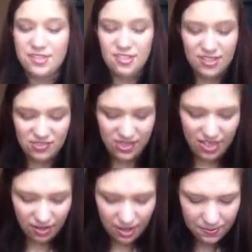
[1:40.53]
start this
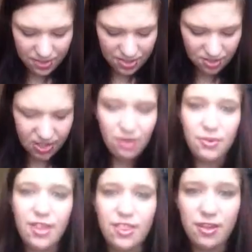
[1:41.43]
video. I'm gonna start out
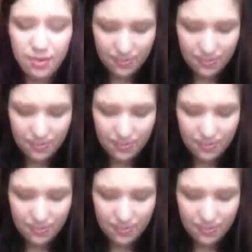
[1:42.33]
with